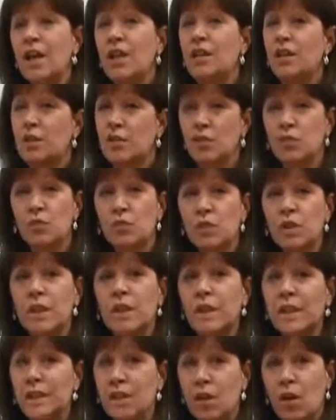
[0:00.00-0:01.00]
there's
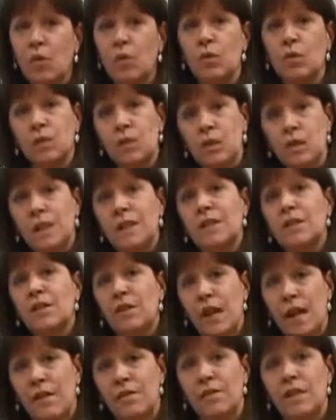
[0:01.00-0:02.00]
really no clear
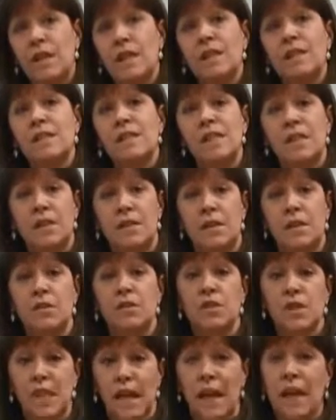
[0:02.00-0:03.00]
evidence that
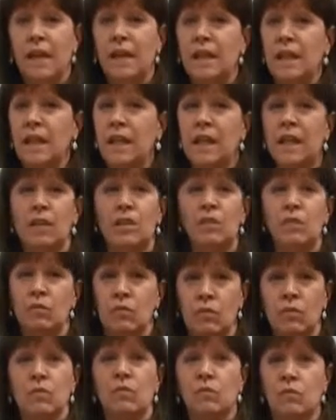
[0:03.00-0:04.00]
there's any
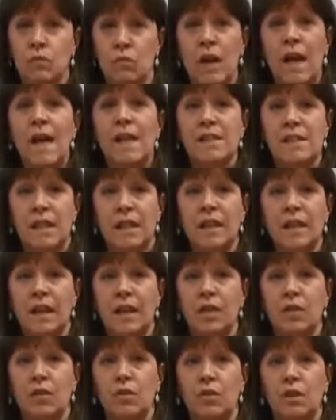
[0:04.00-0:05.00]
drastic
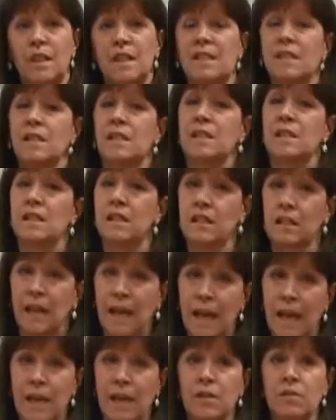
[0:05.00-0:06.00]
increases in
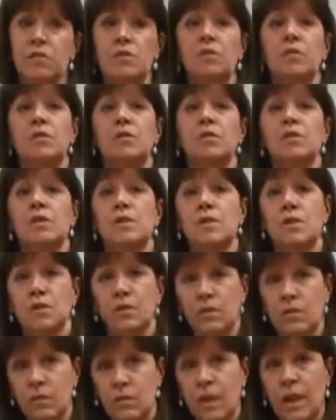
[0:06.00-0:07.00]
cancers
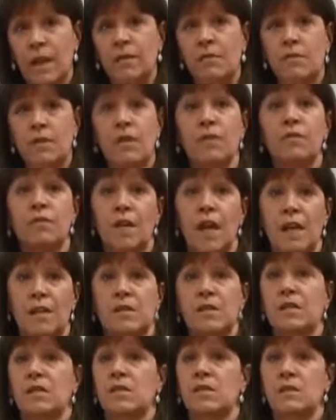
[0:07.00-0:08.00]
and
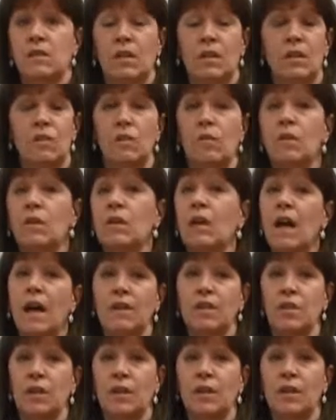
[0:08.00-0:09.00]
effects,
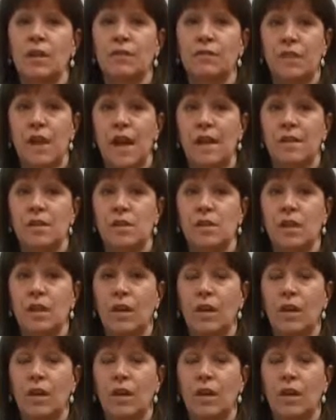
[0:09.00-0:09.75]
neurological effects